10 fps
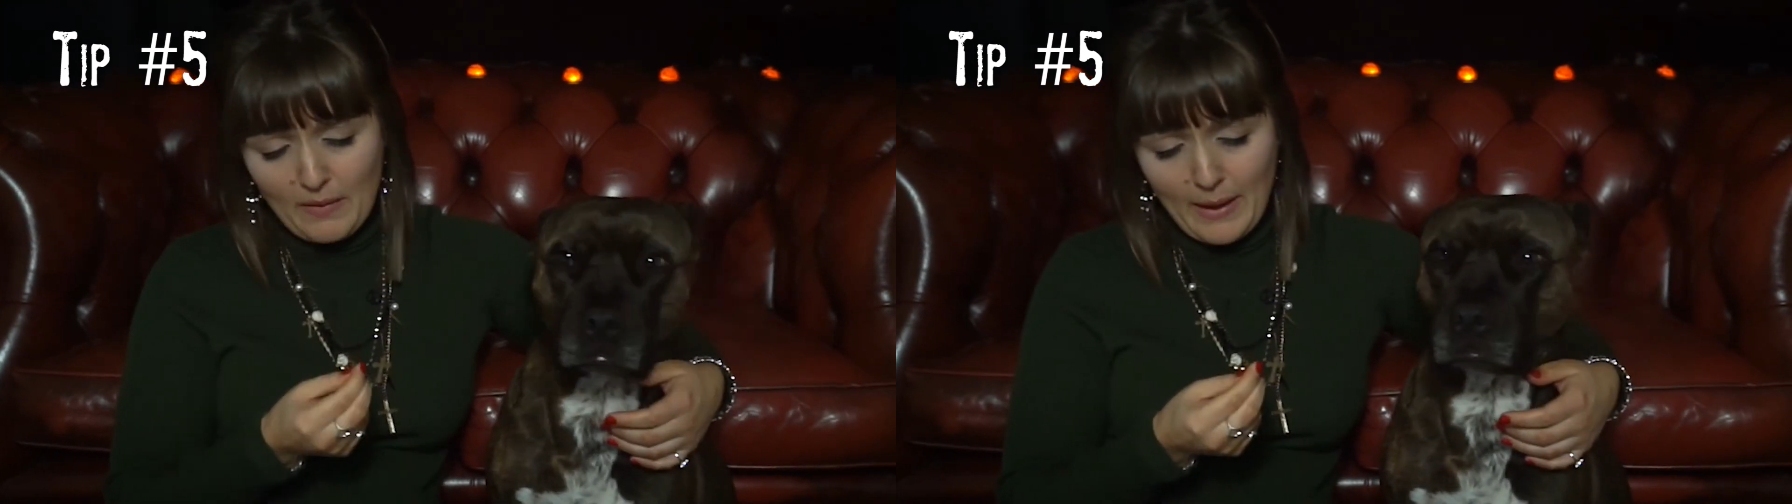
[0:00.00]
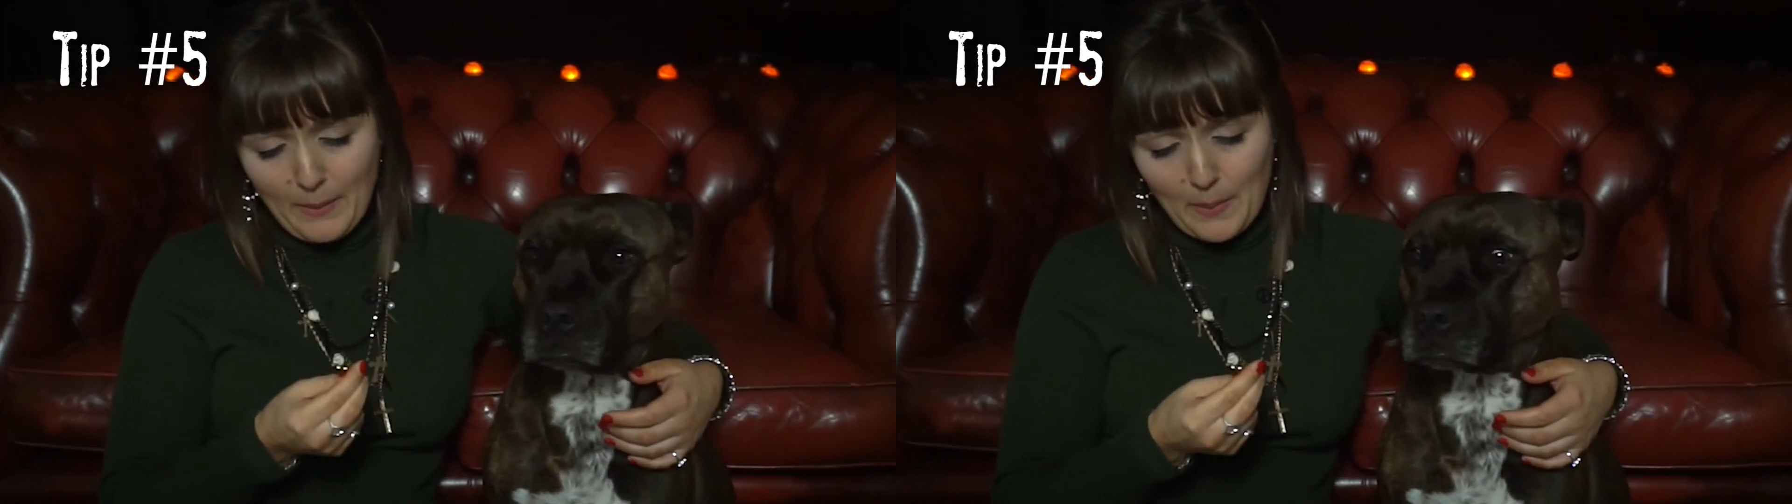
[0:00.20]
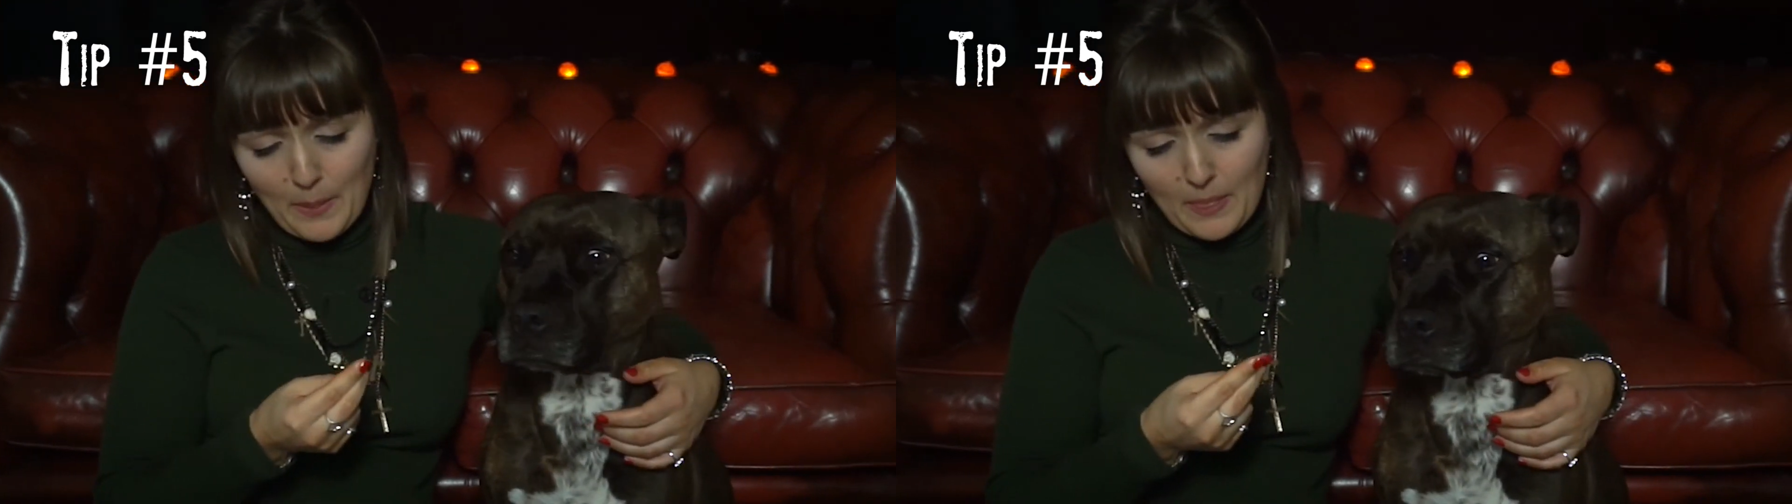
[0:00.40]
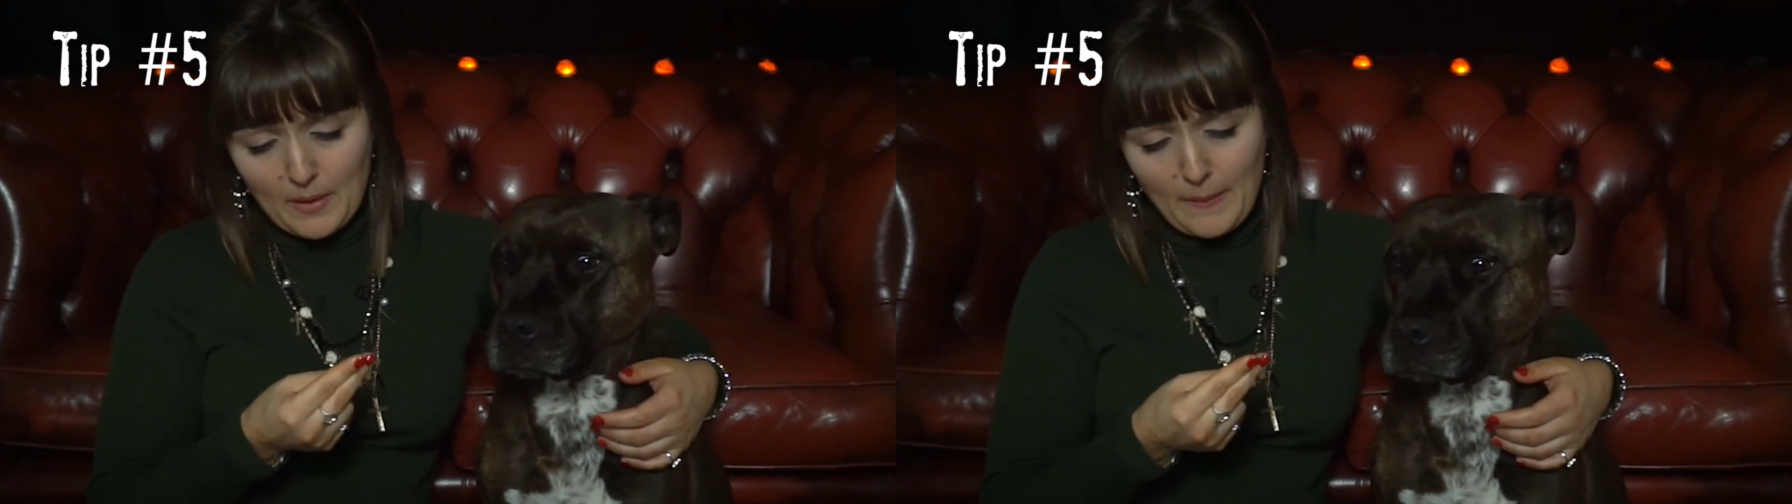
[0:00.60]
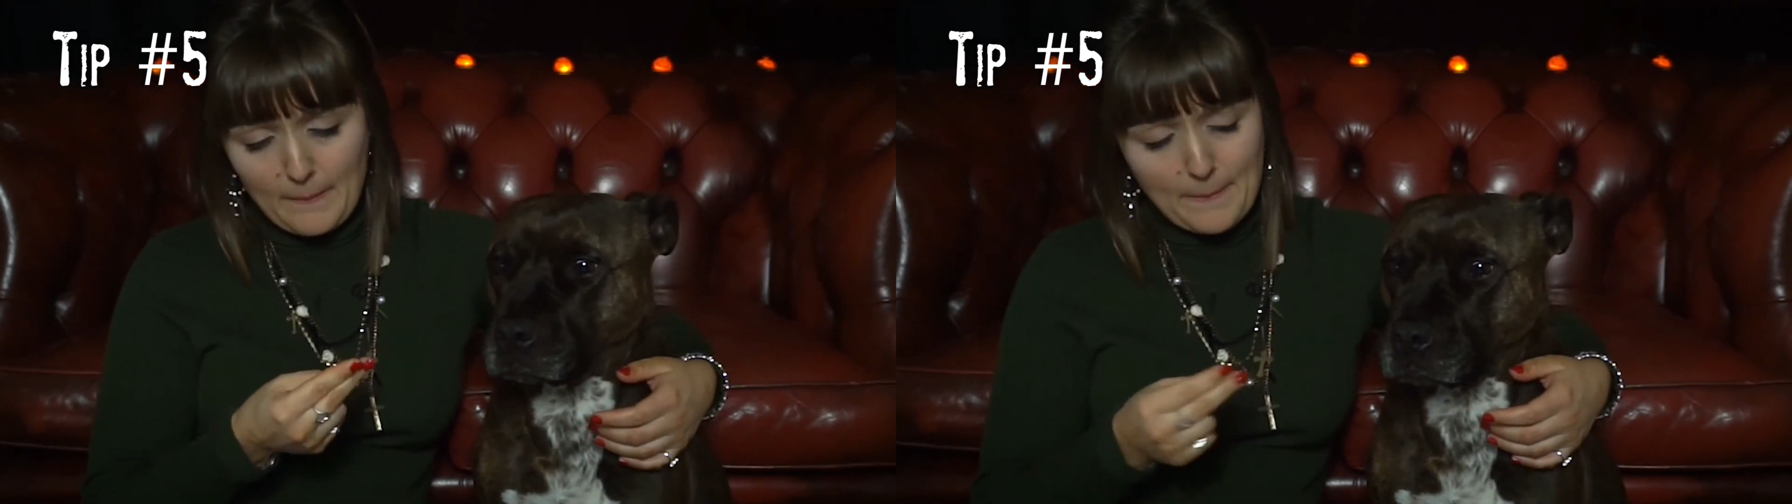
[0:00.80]
that?
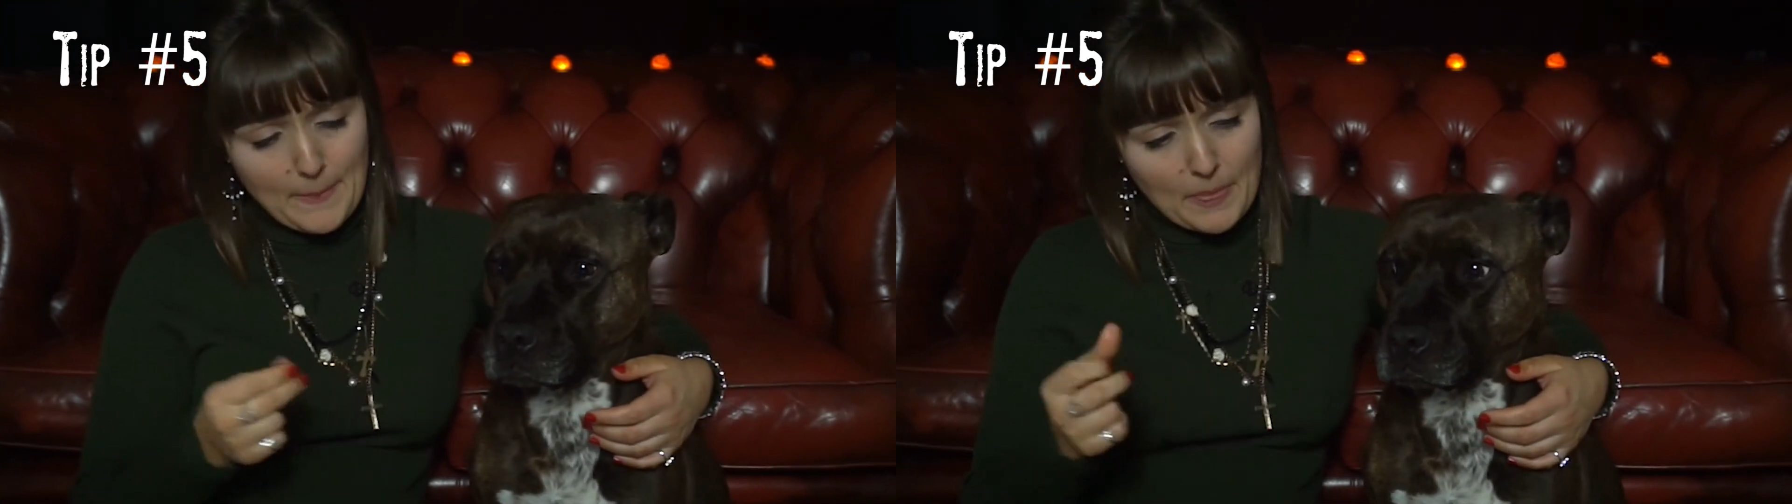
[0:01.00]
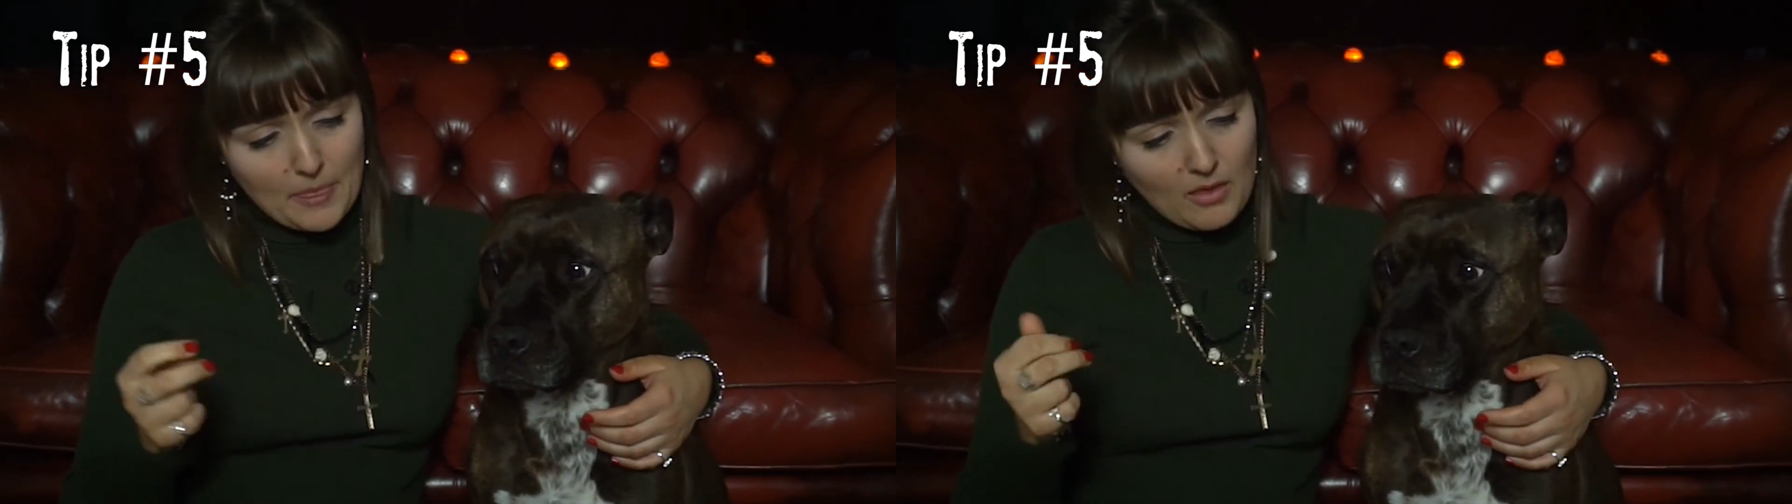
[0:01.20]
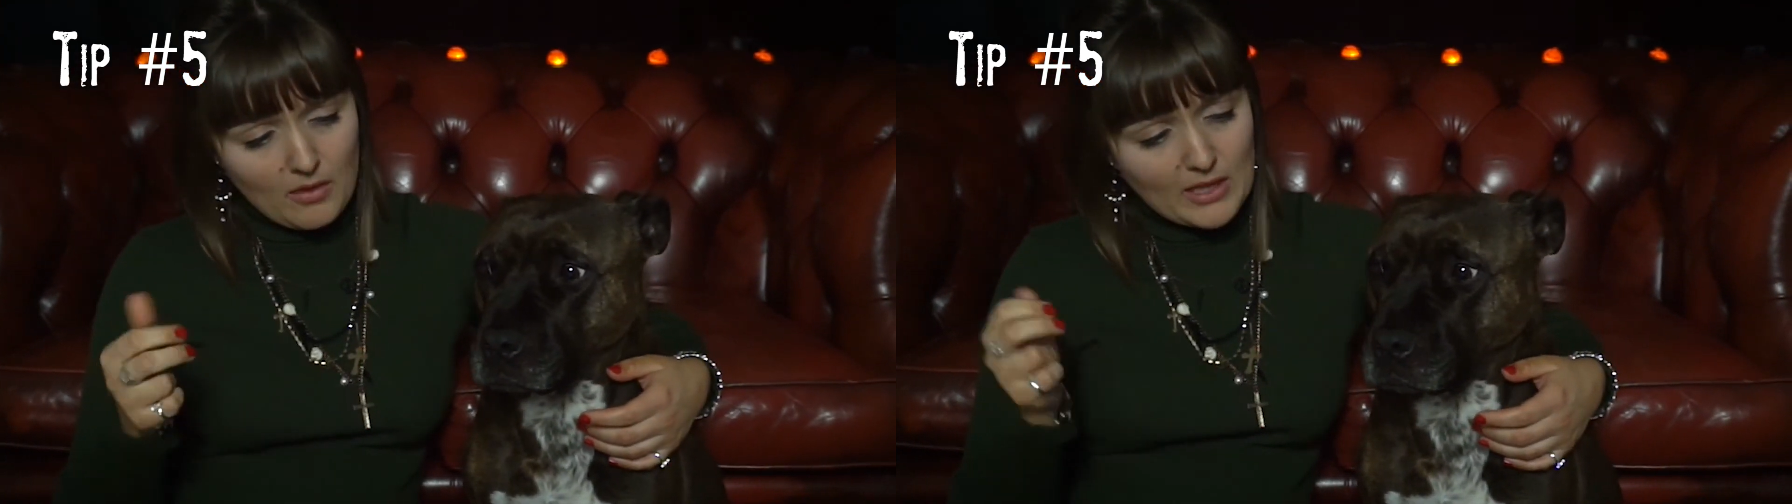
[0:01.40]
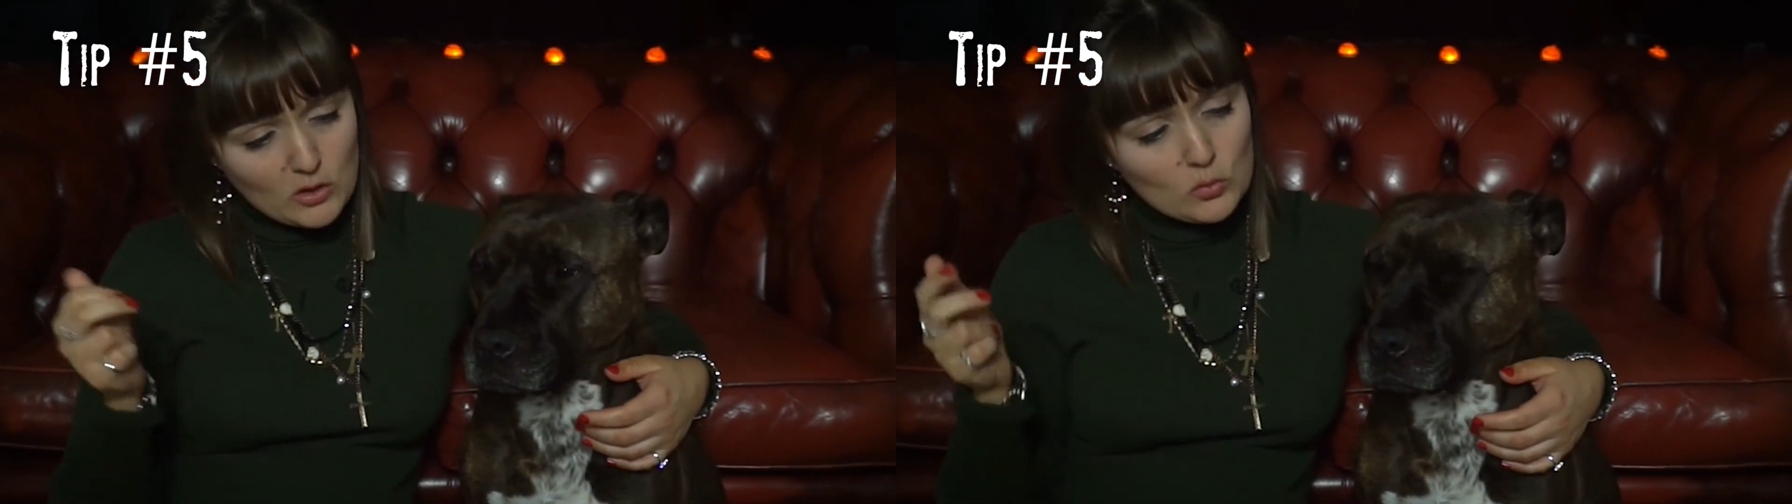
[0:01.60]
That's